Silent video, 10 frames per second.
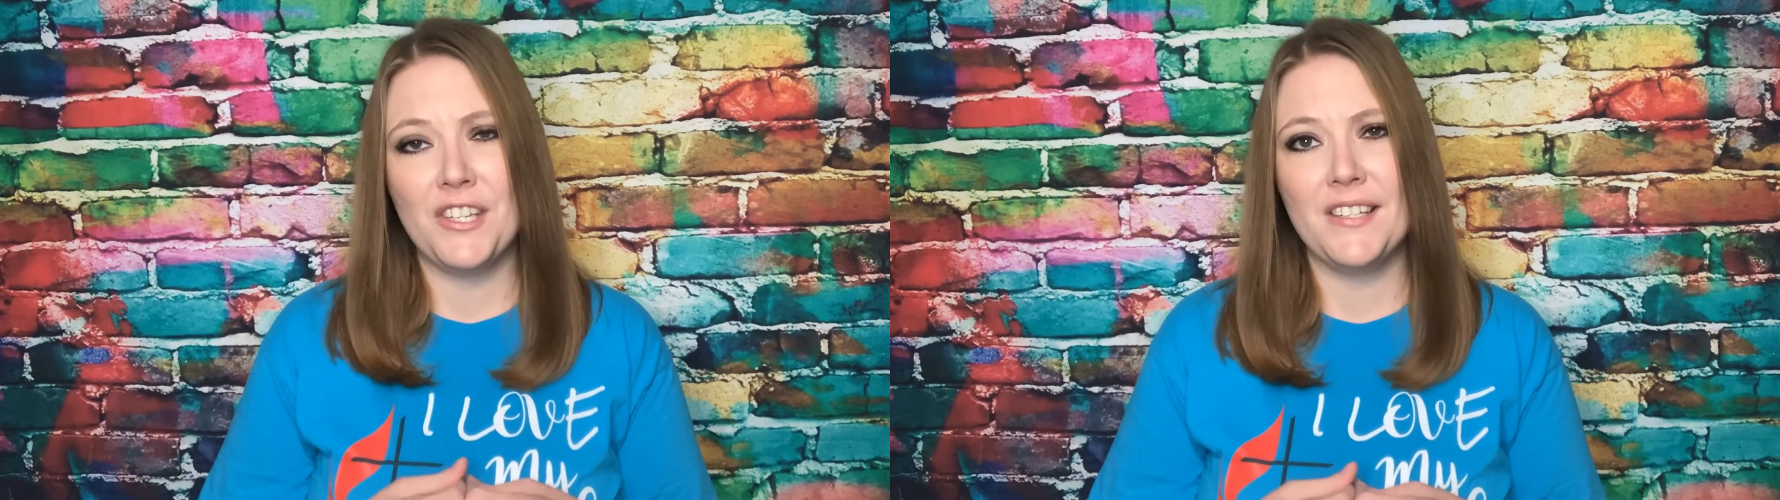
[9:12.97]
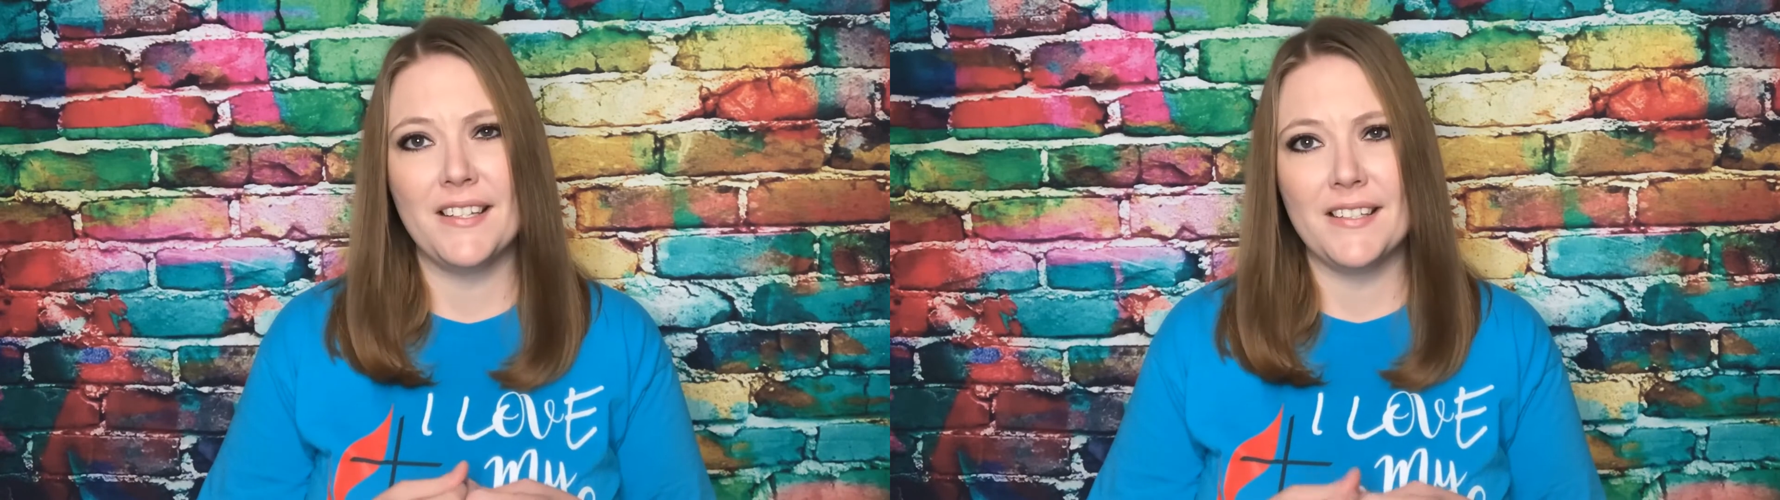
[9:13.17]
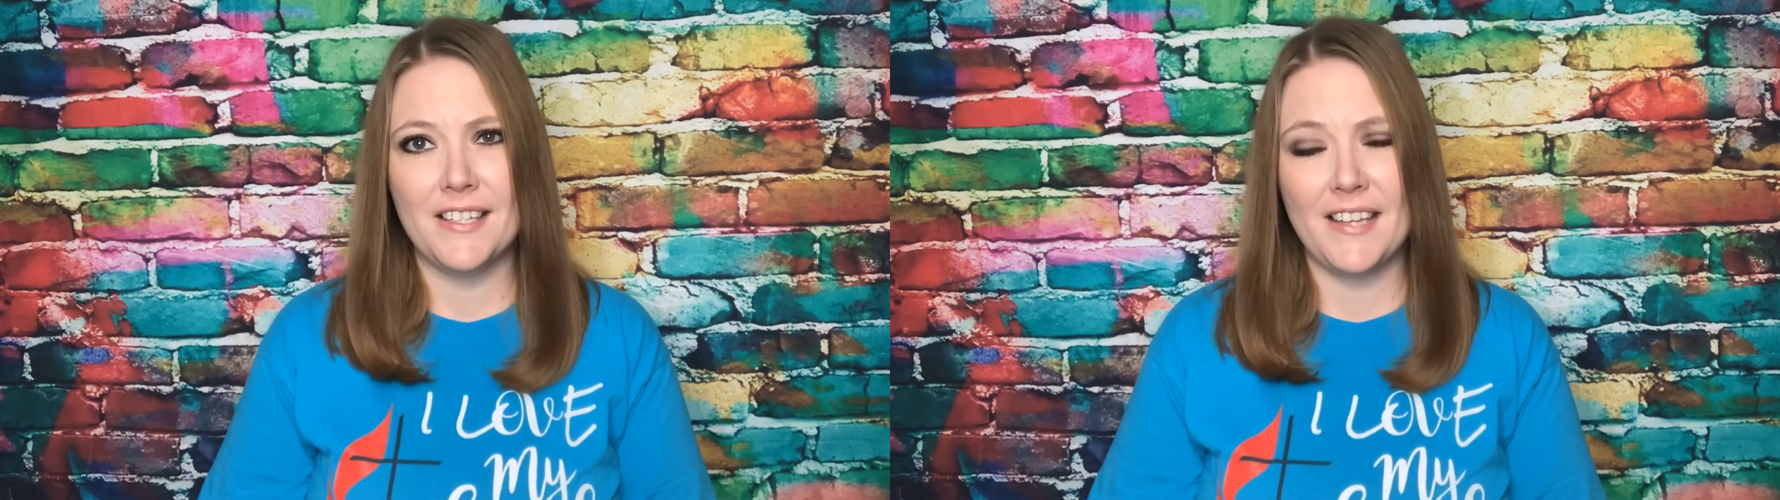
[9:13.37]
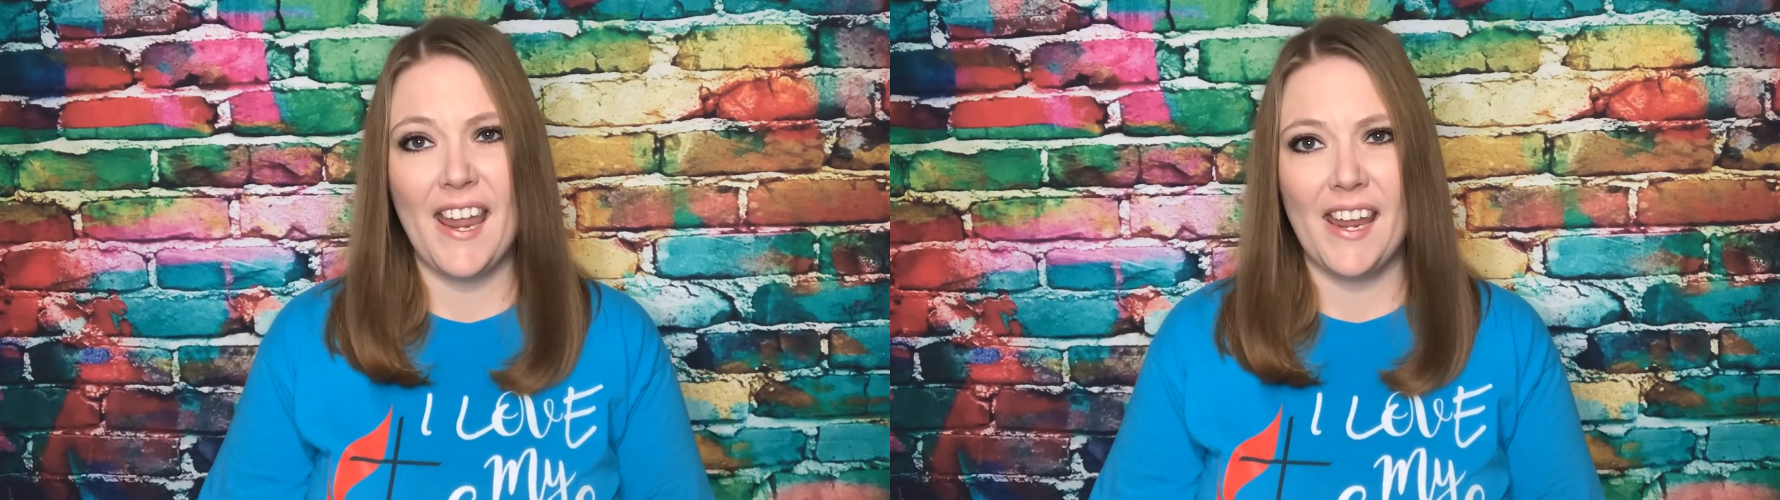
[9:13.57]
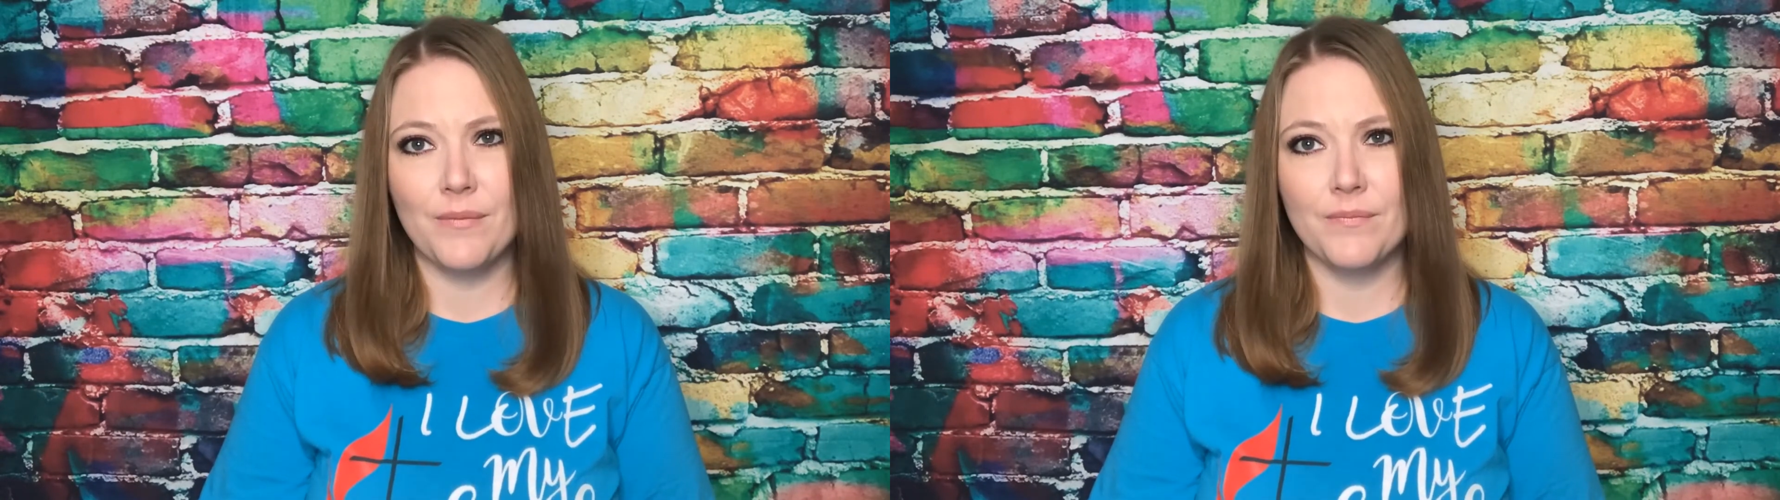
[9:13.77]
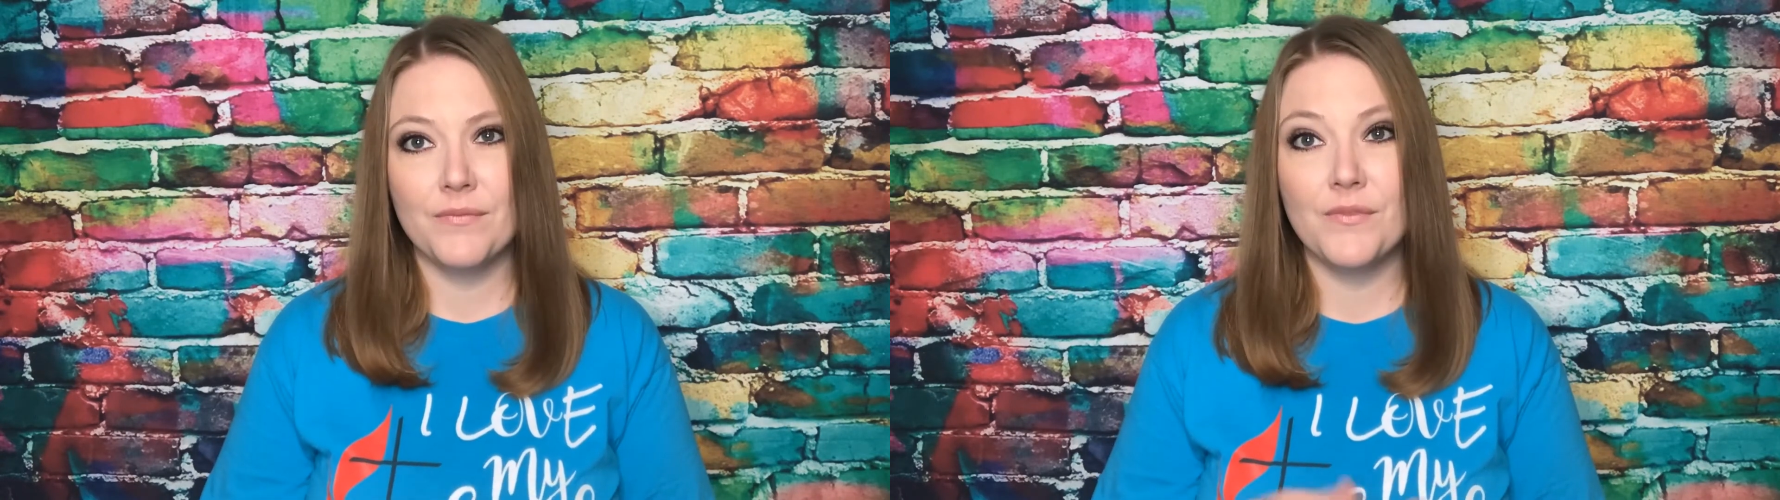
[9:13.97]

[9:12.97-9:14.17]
Jesus today?